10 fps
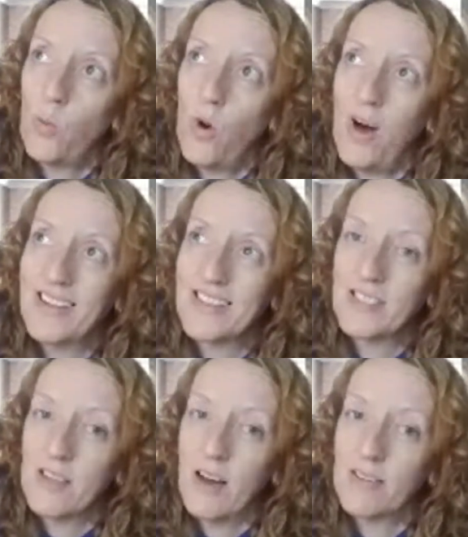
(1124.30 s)
what
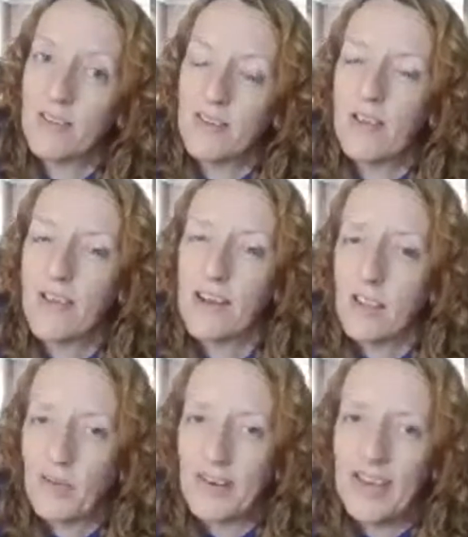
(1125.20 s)
I'd started,
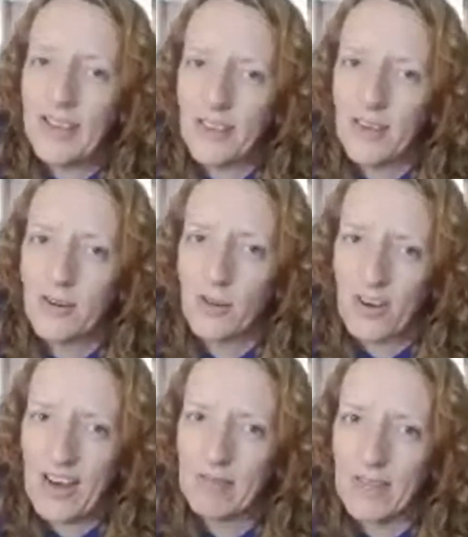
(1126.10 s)
because I've been hitting the
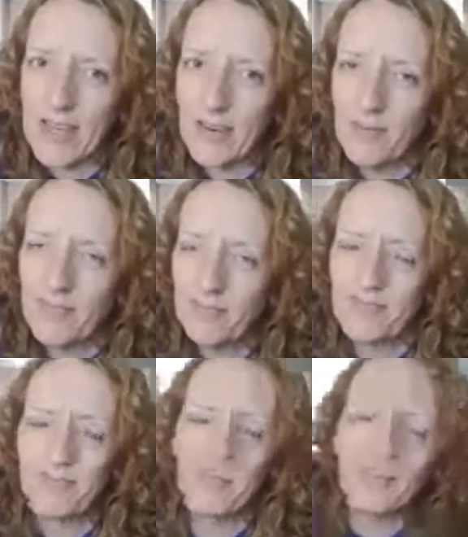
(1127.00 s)
ground again.
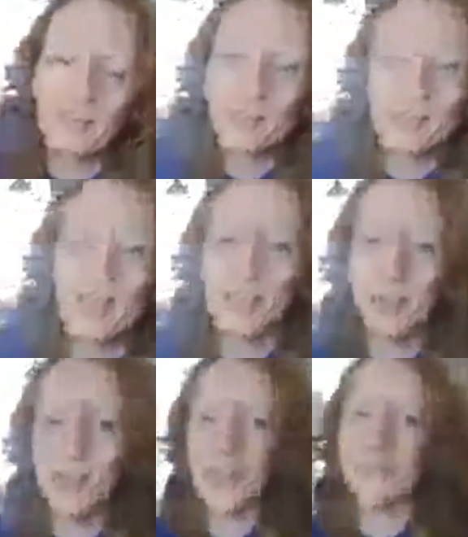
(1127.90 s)
As soon as
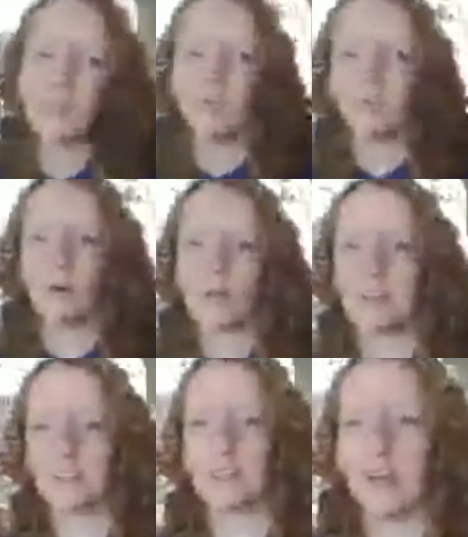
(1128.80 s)
I hit 2 shots,
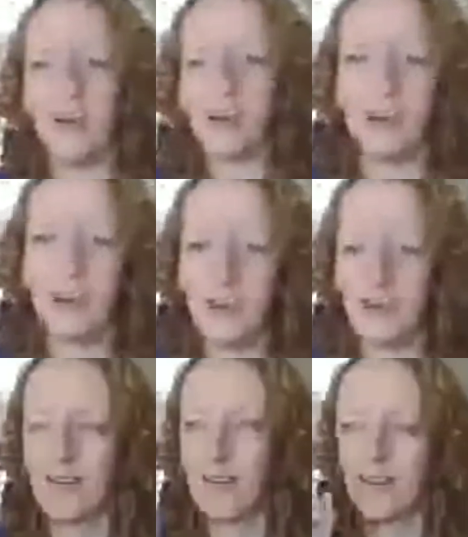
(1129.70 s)
he says, right,
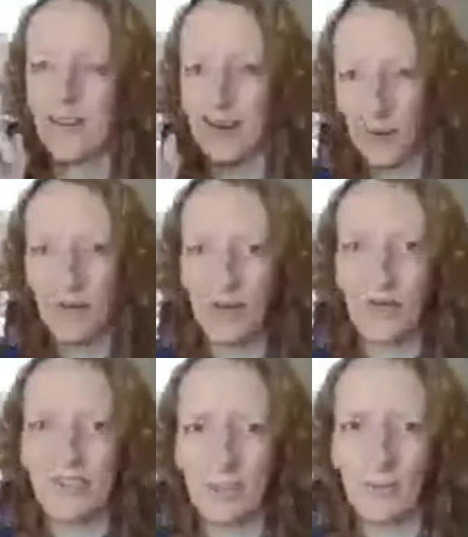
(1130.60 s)
I know what you're
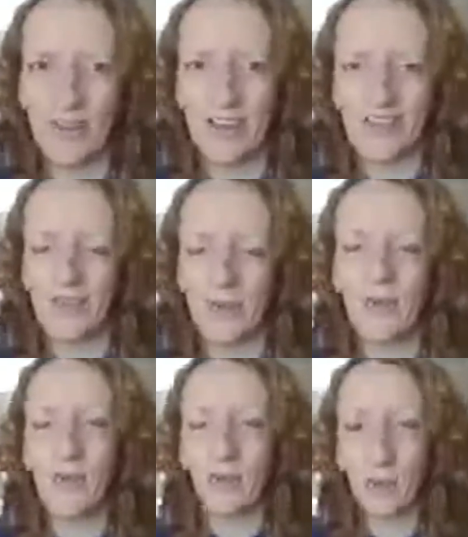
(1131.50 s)
doing, stop there. He says,
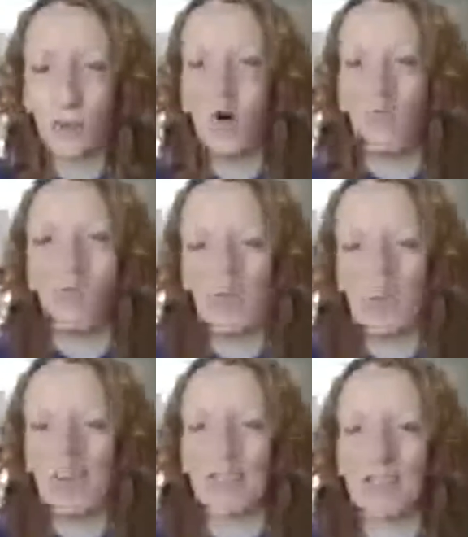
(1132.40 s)
normally we warm up until I
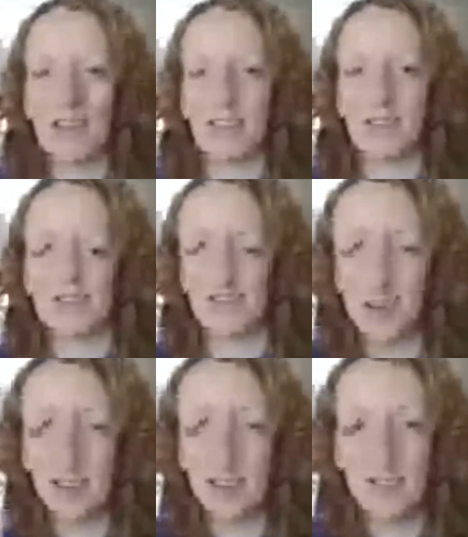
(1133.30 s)
get into the lesson. He says, but I
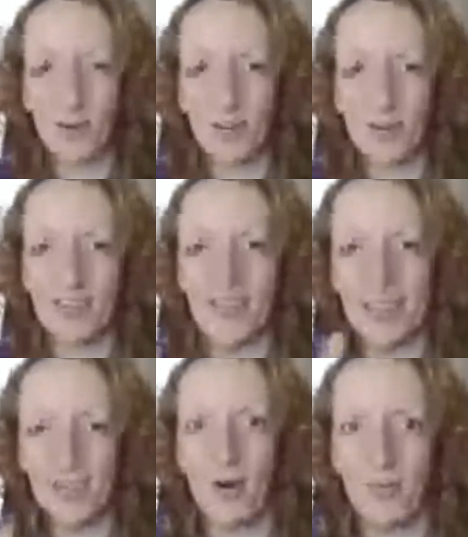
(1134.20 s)
can see what you're doing there,
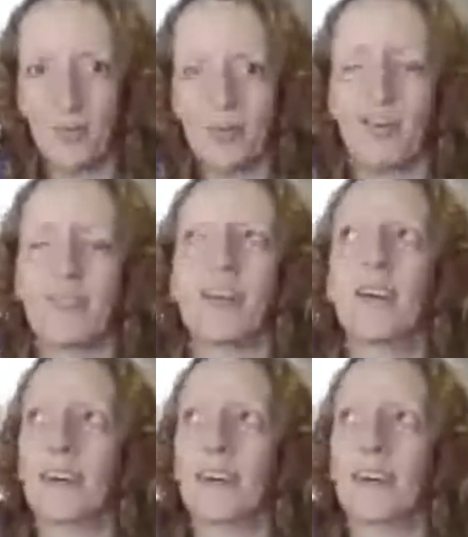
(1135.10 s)
stop. I was like,